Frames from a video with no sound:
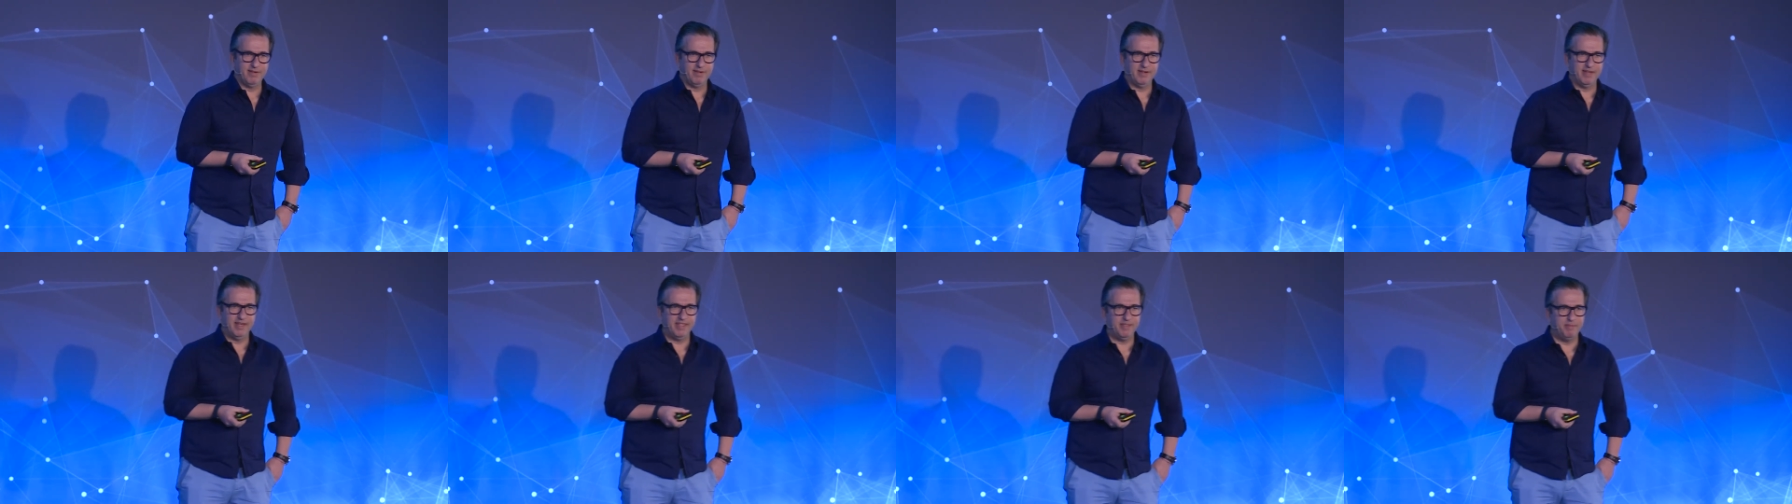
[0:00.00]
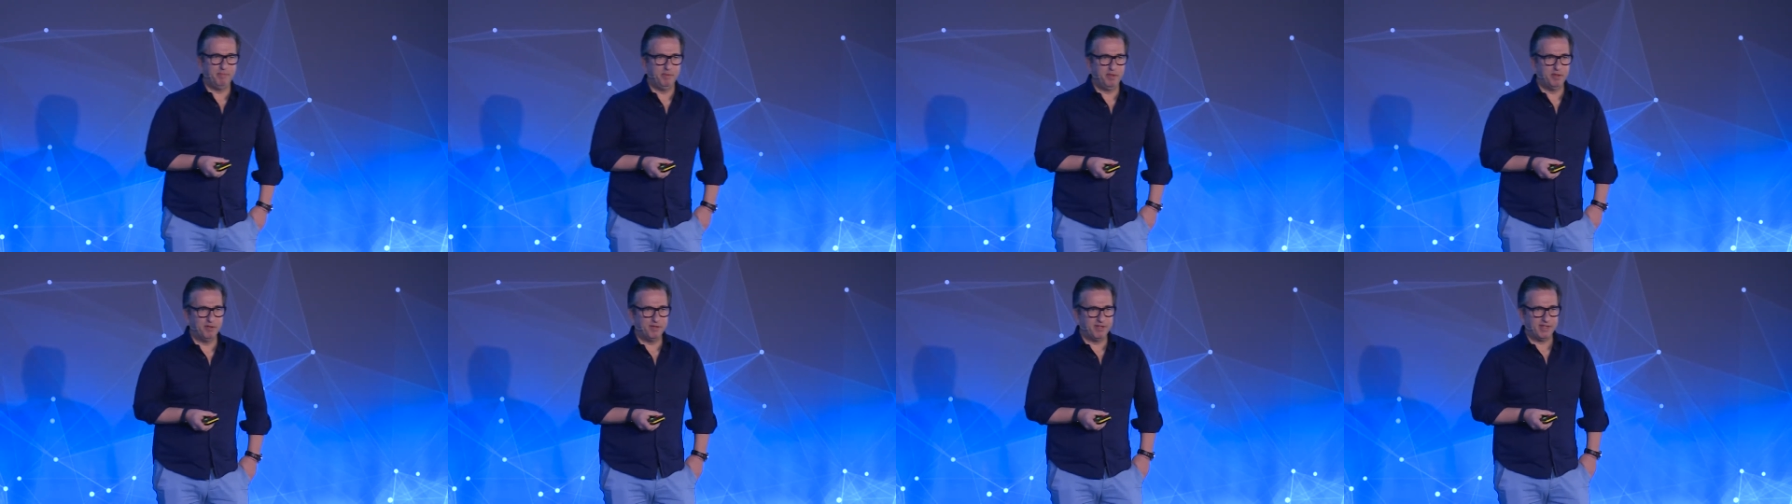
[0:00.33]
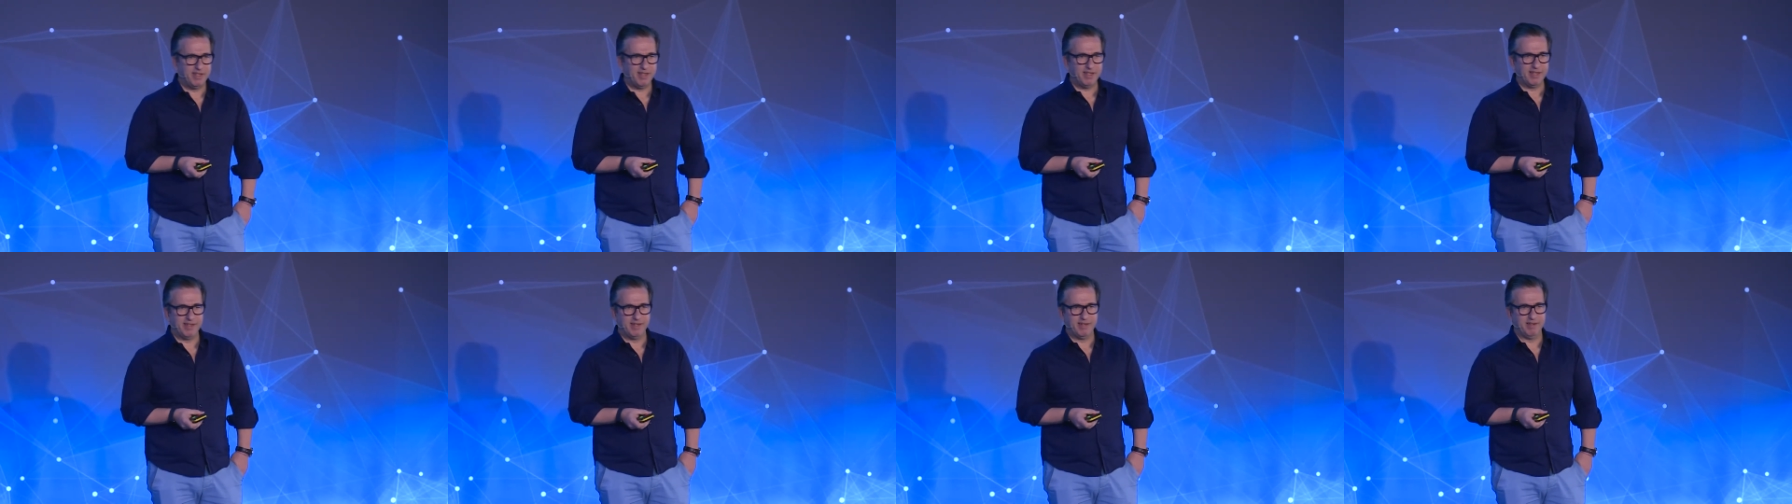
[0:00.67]
his
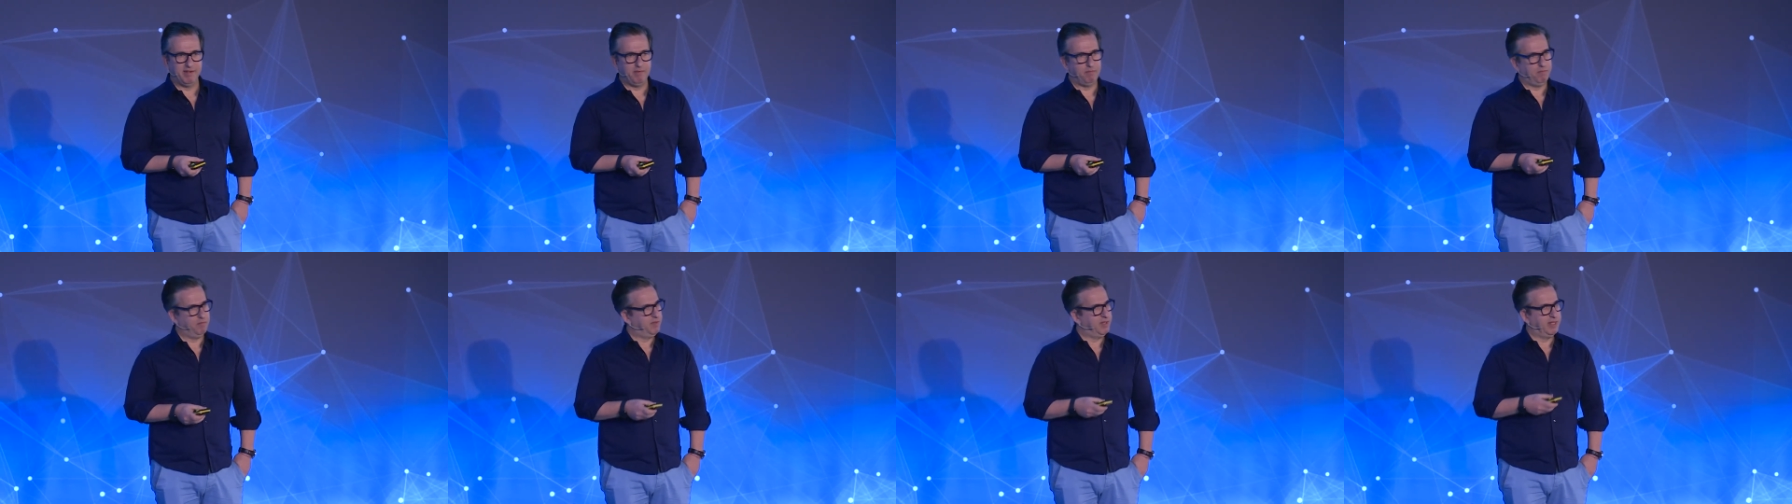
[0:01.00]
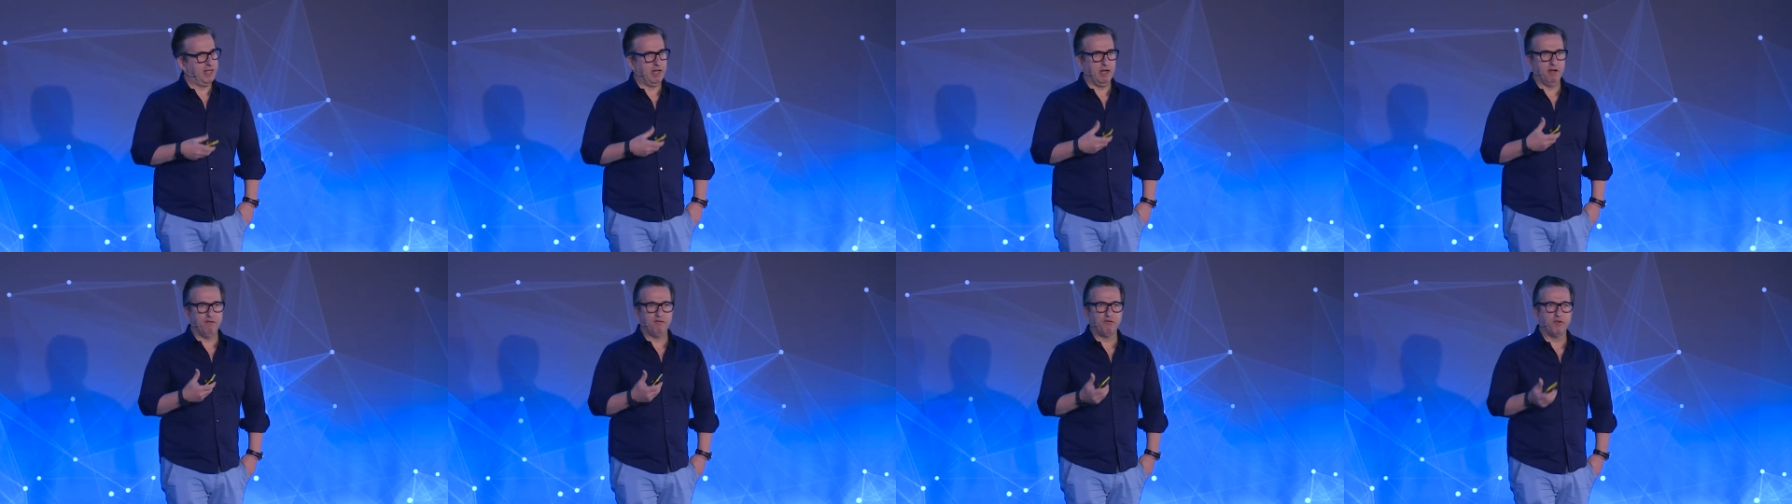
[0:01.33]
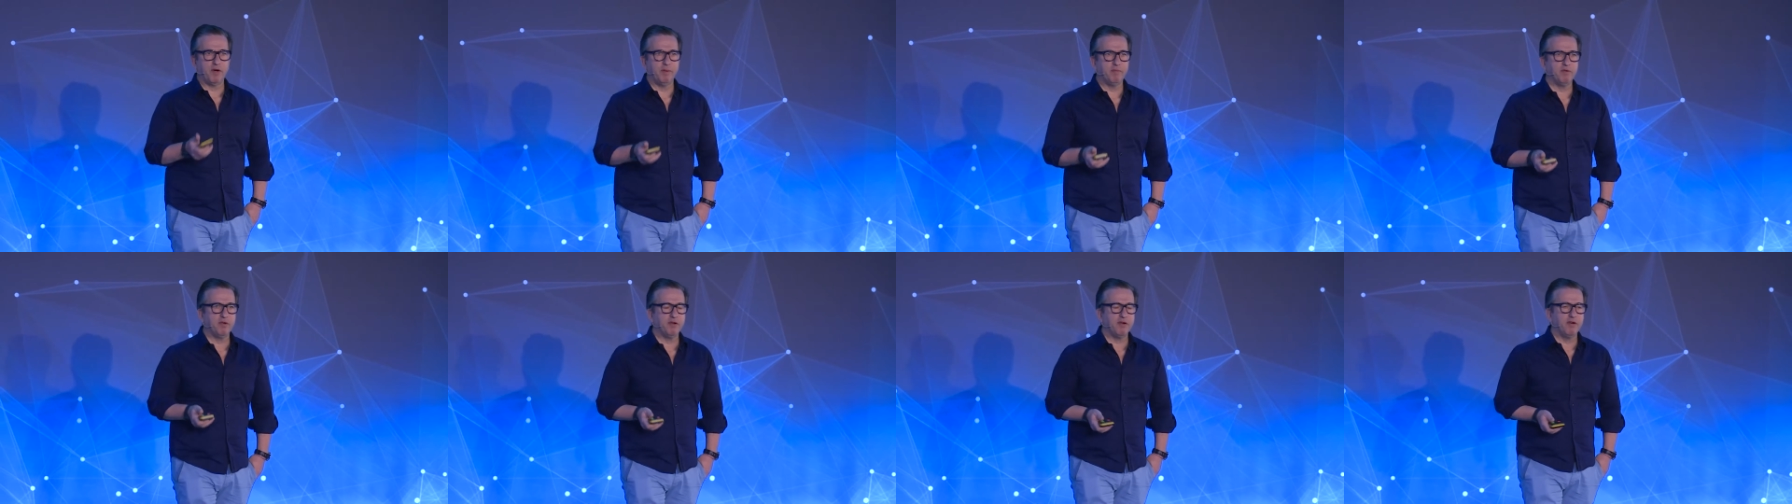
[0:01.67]
music, they love
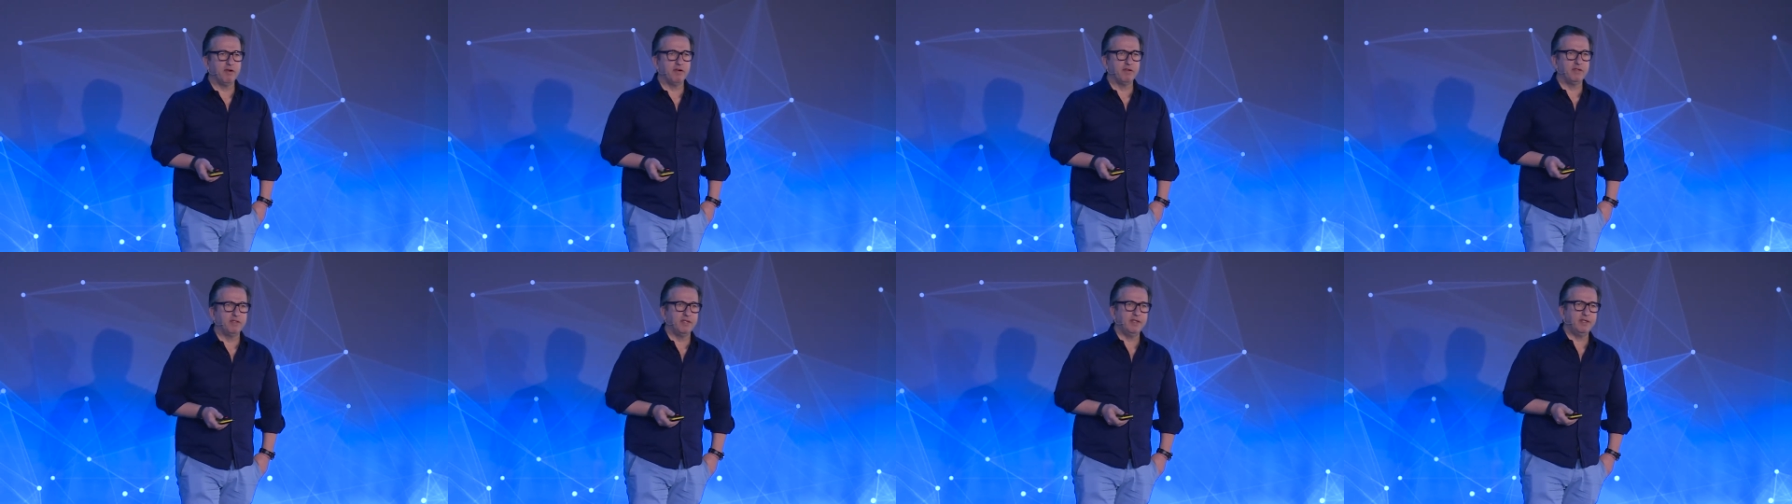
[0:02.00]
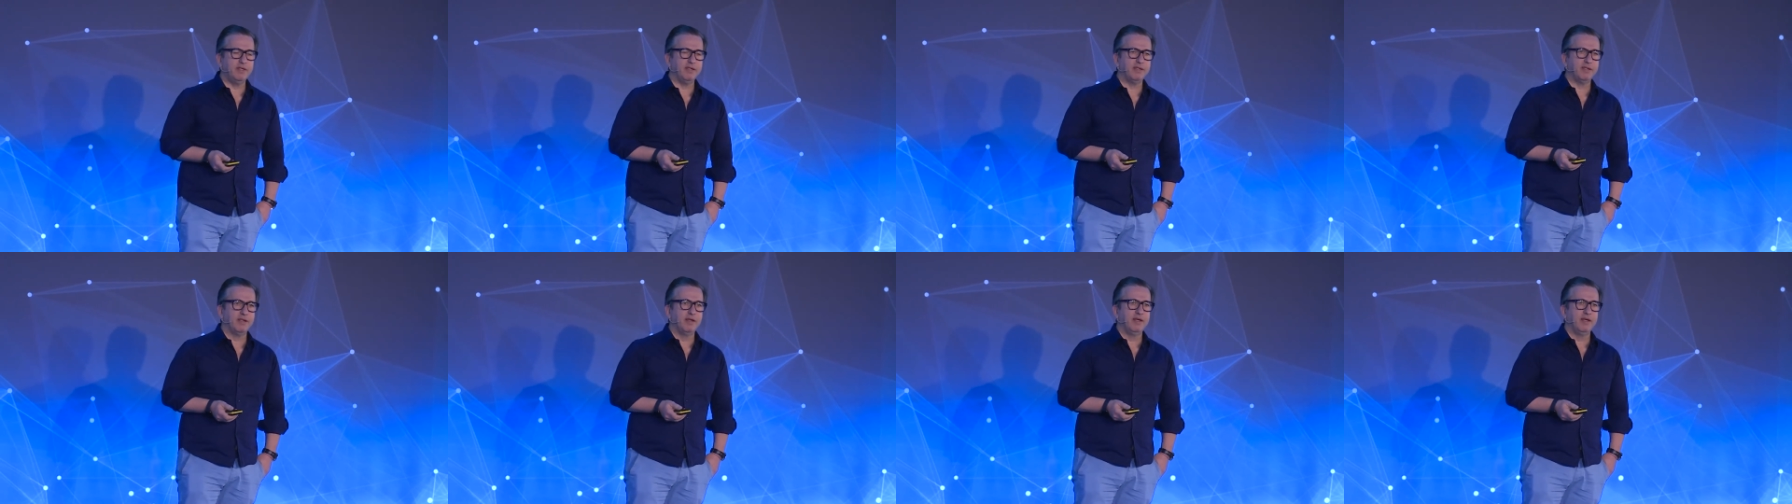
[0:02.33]
cryptocurrencies,